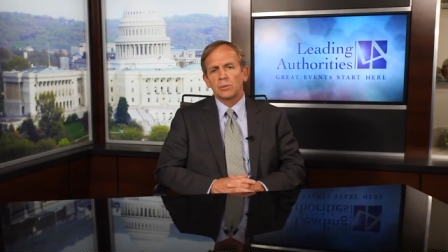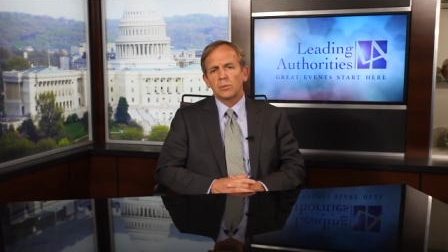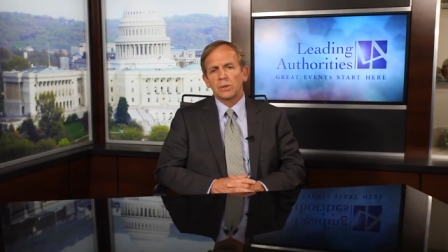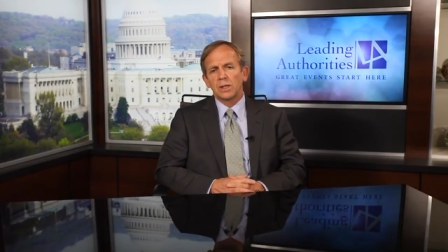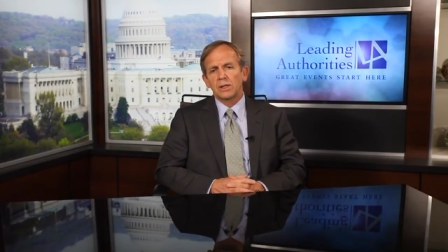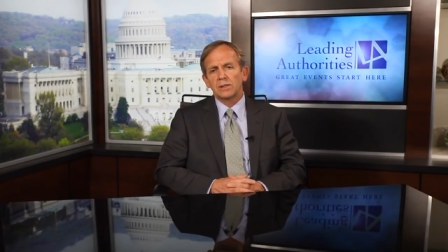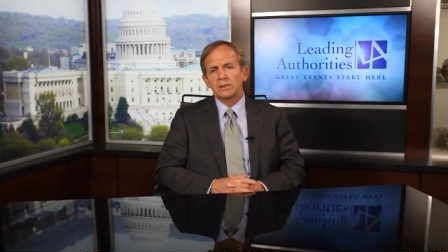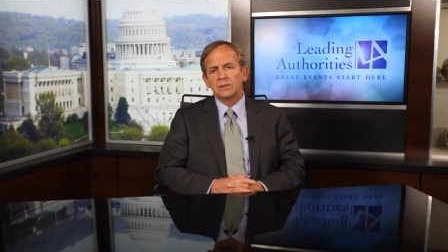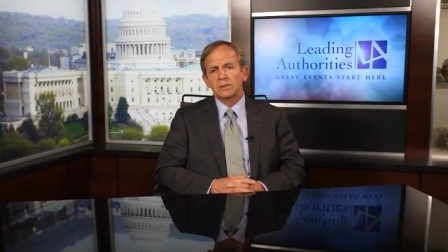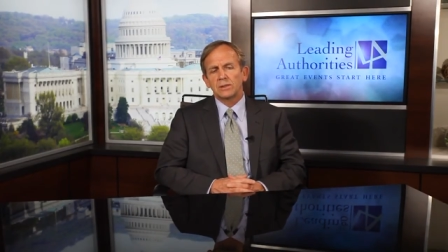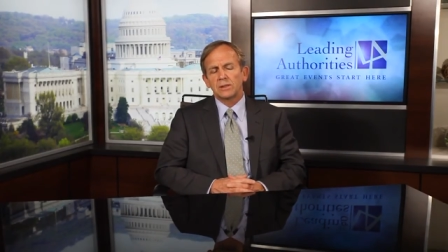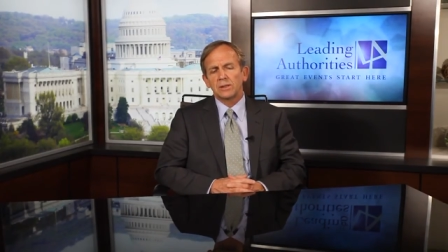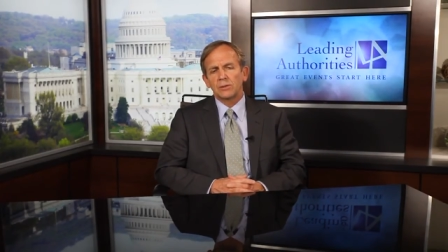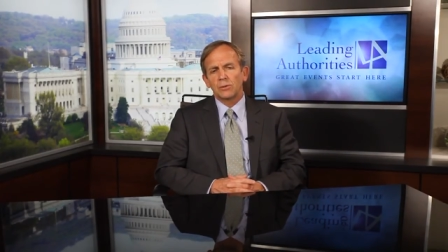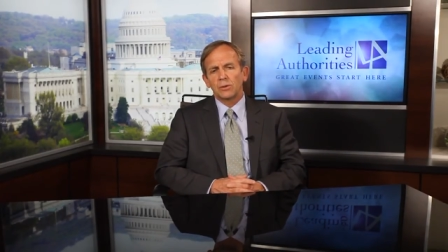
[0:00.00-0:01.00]
plans uh,
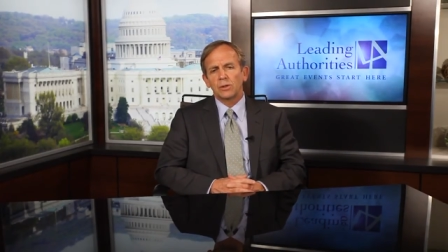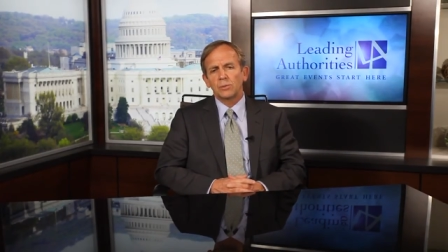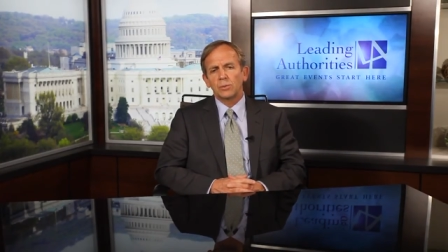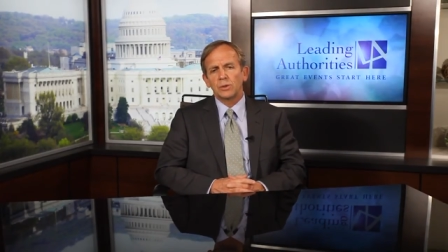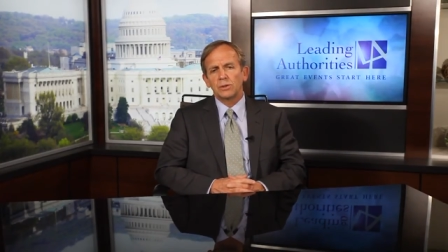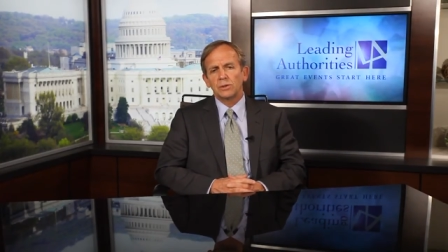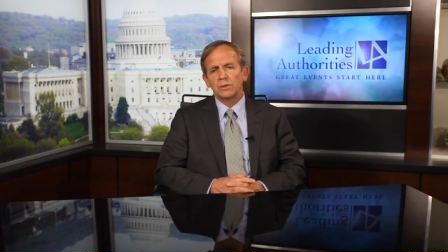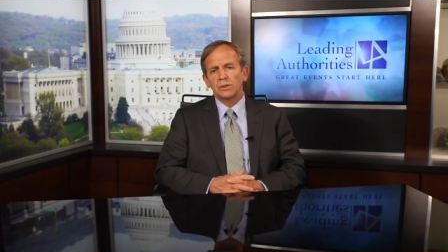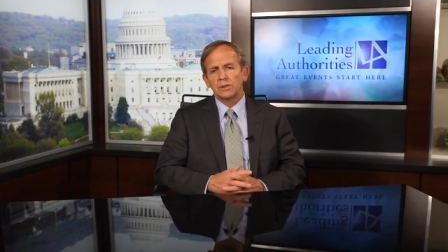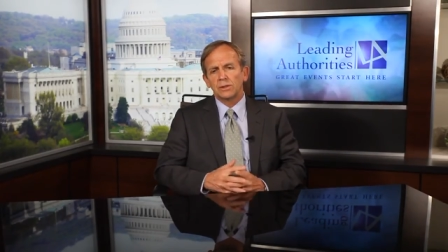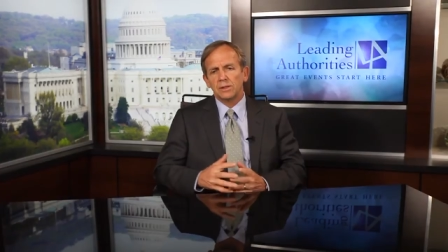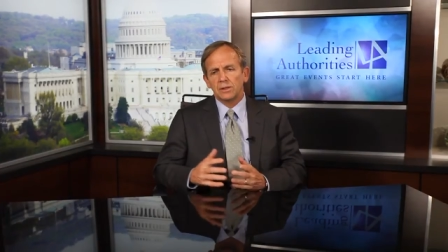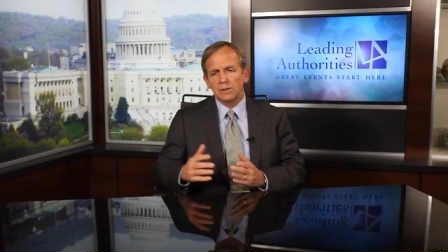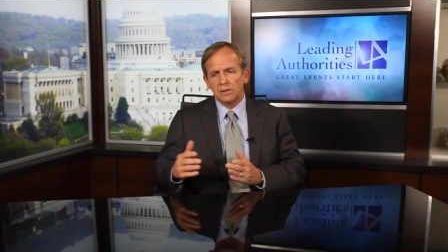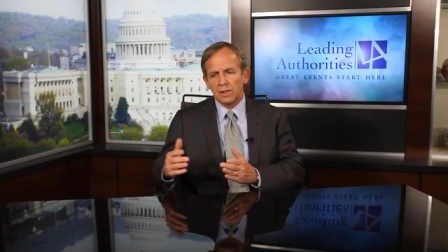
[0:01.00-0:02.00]
in order to build
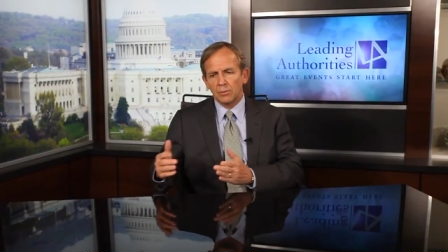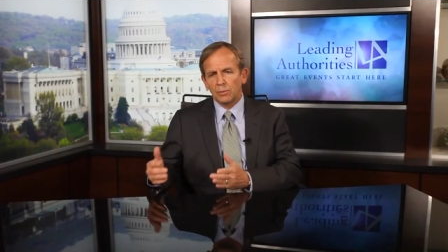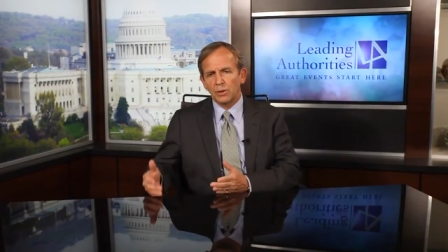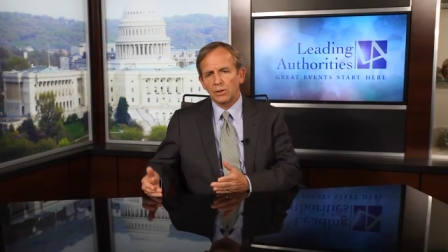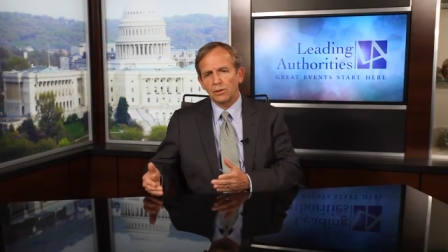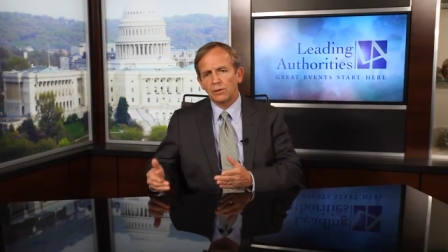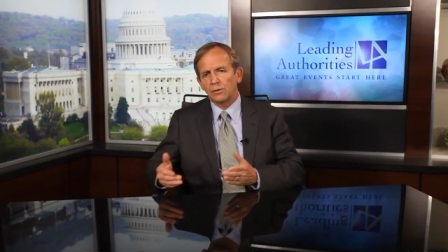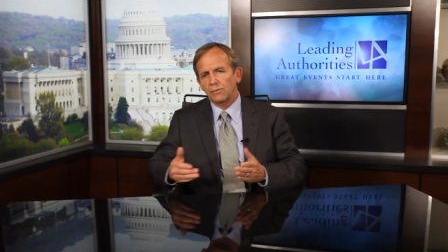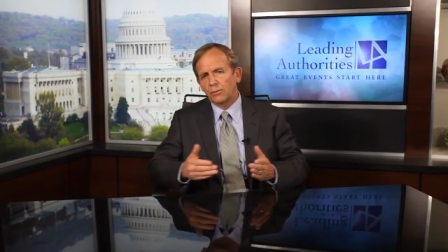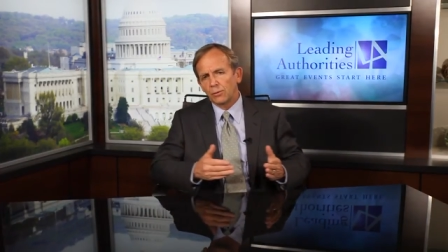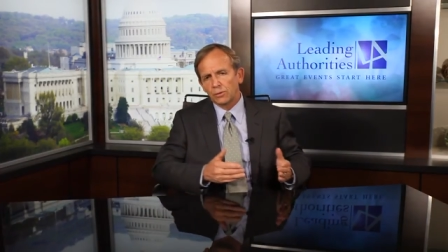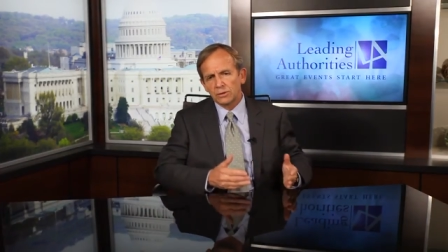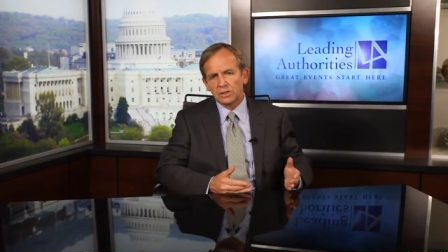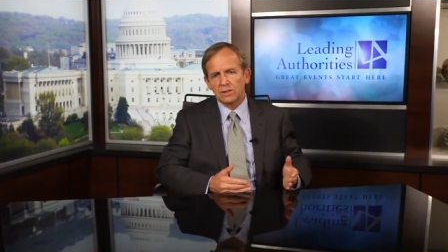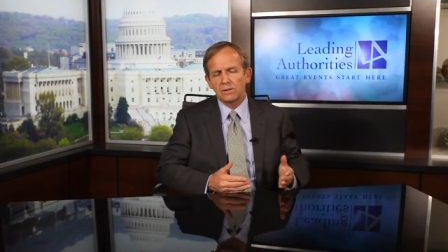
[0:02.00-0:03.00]
the capability in the
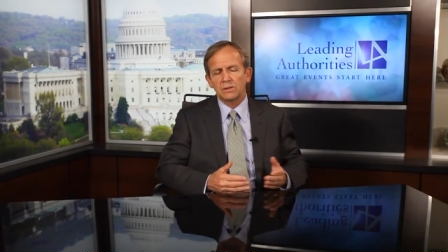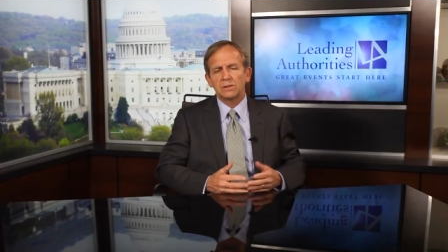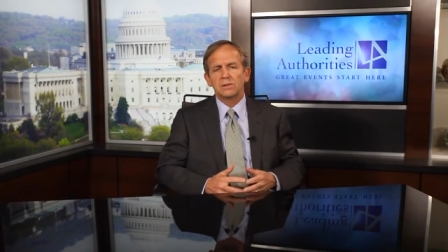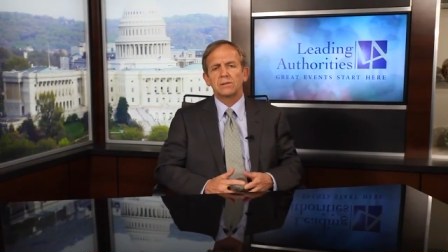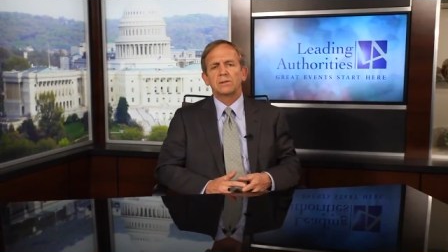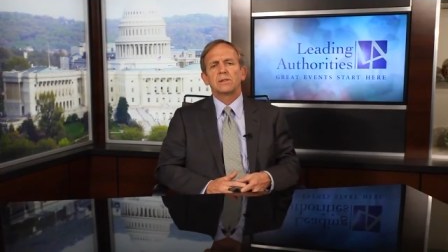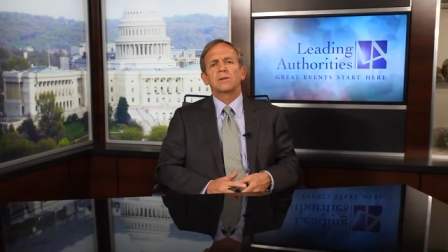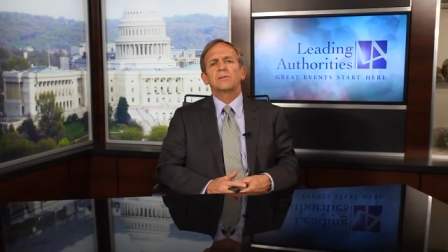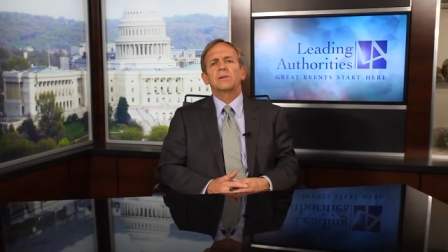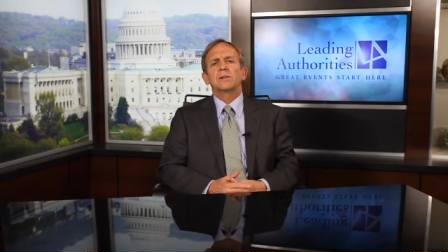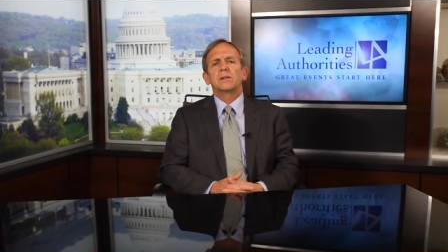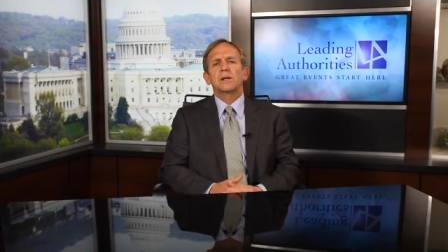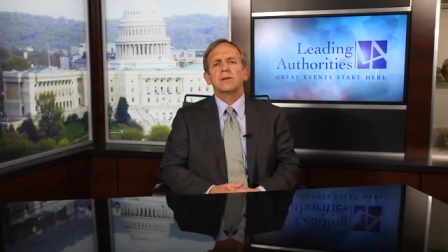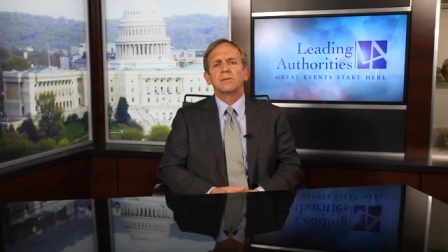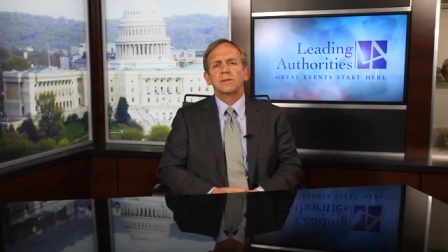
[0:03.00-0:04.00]
force and the level
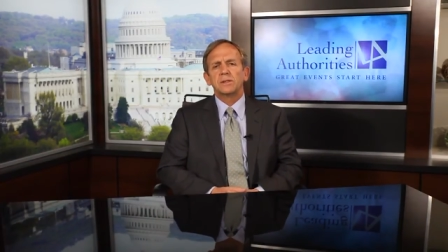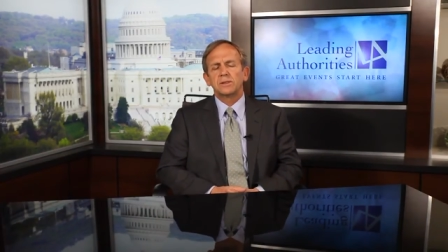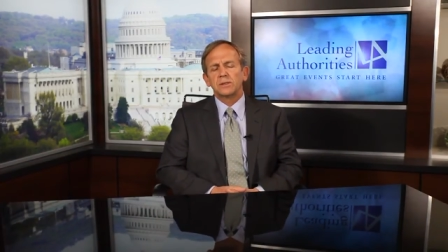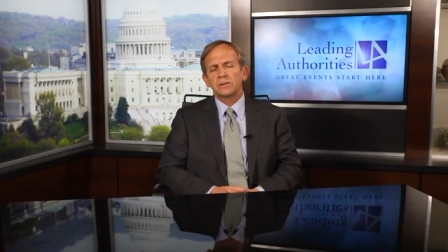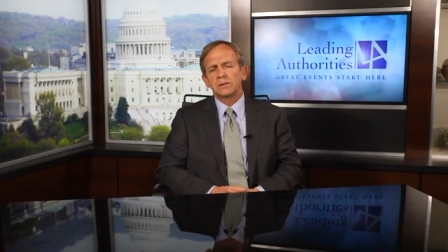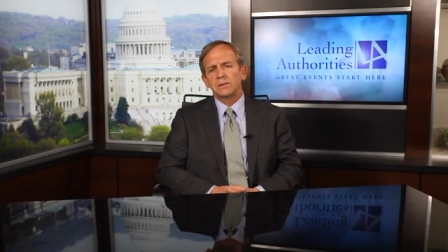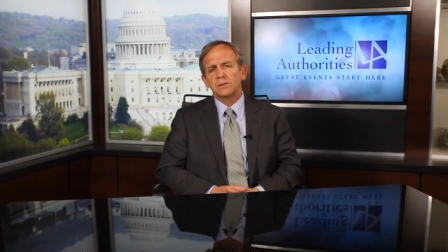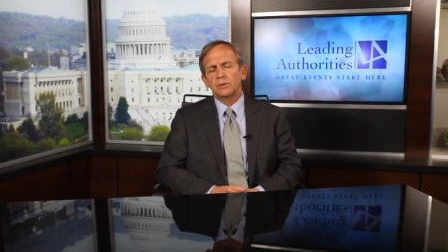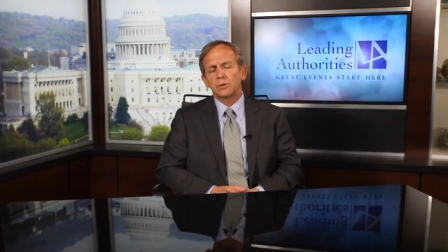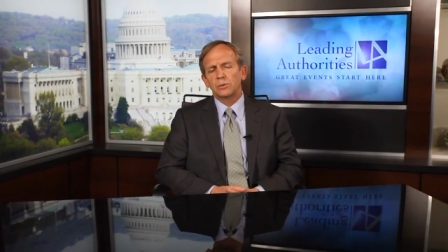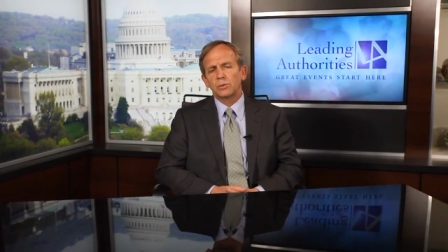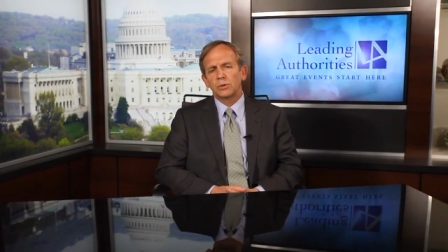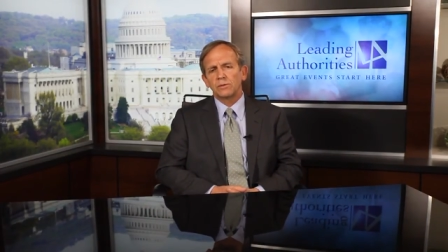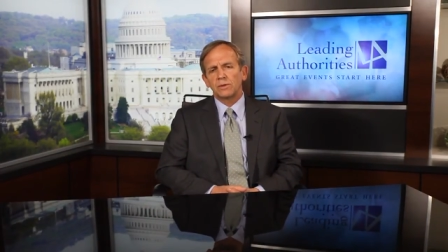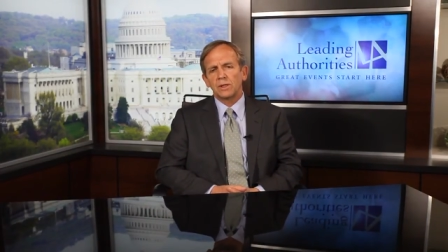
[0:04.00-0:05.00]
of confidence uh, to
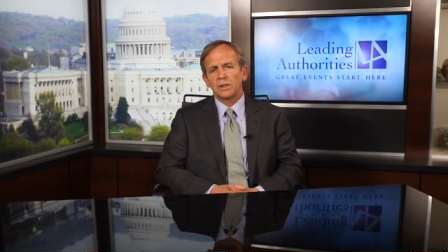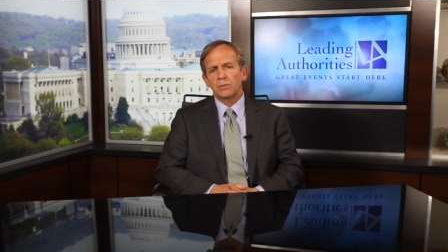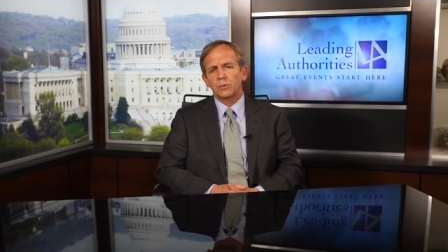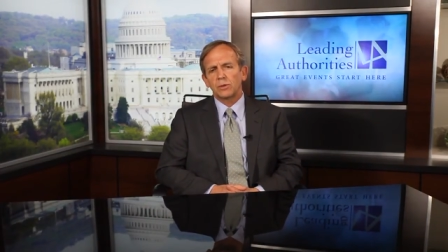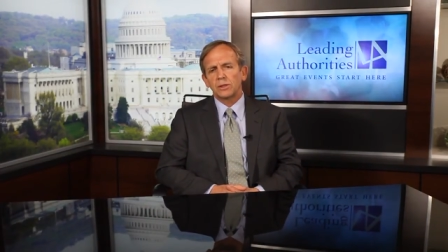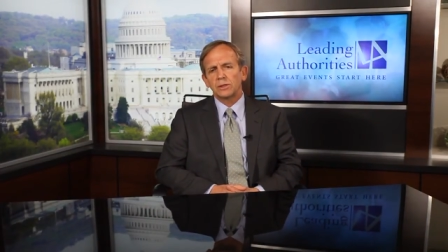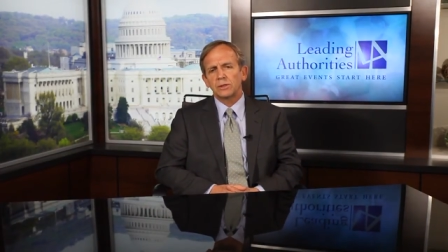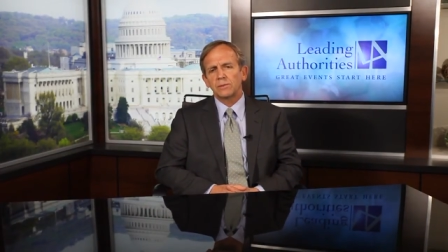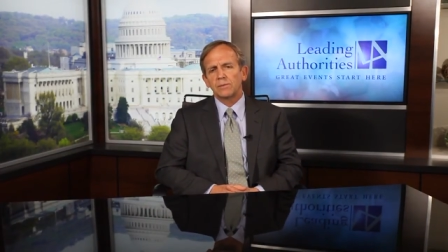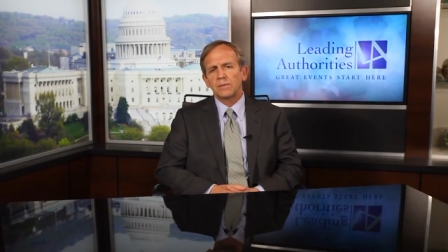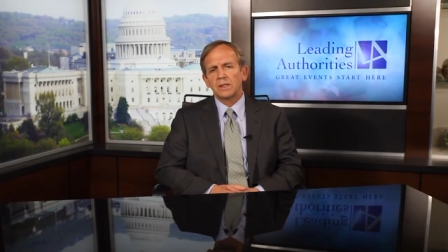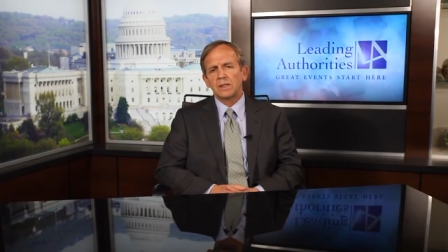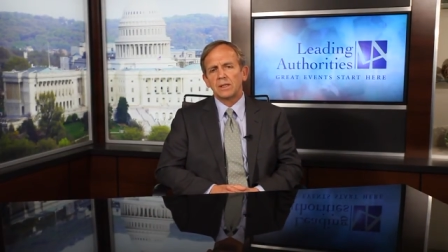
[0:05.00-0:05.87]
approve the operation.